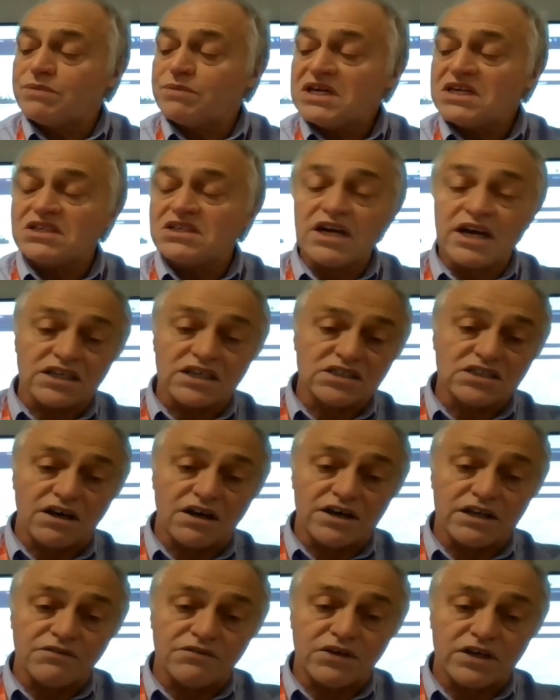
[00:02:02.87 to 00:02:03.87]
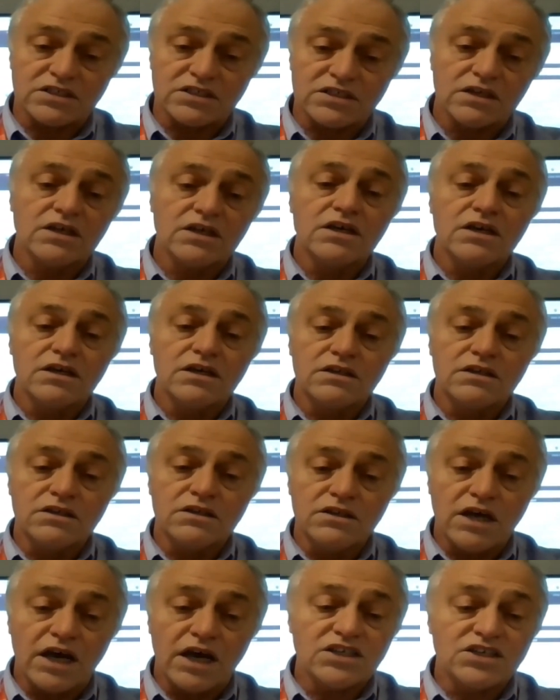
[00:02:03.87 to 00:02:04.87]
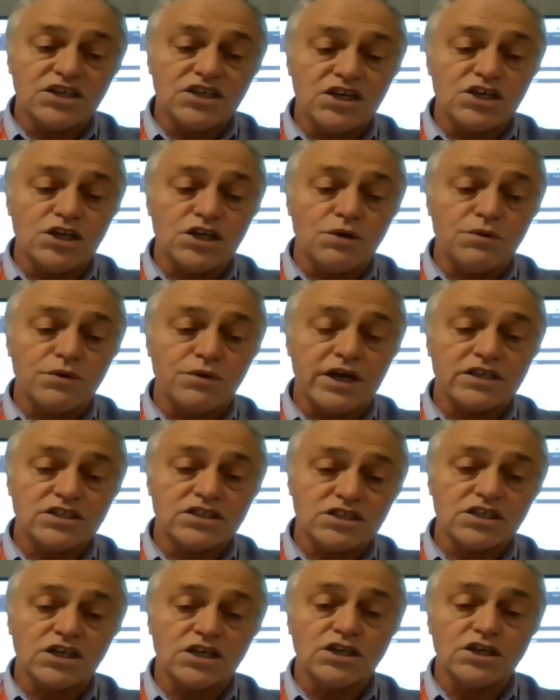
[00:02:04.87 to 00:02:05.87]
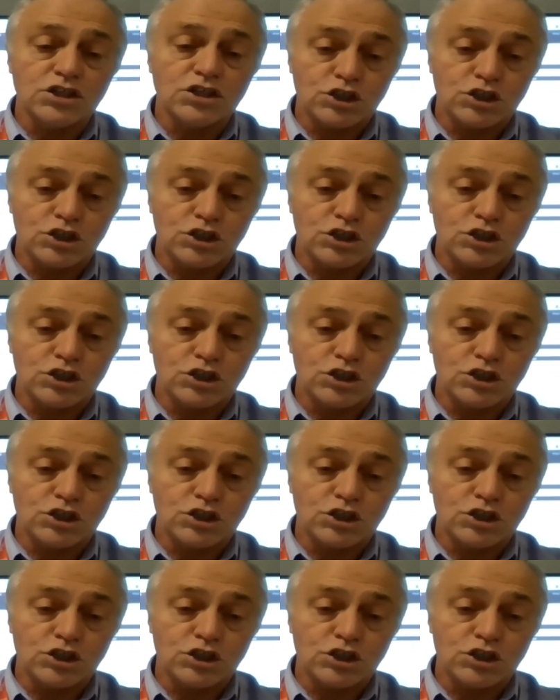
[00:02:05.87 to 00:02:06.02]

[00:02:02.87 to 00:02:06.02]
the BTEC side of it, 19 units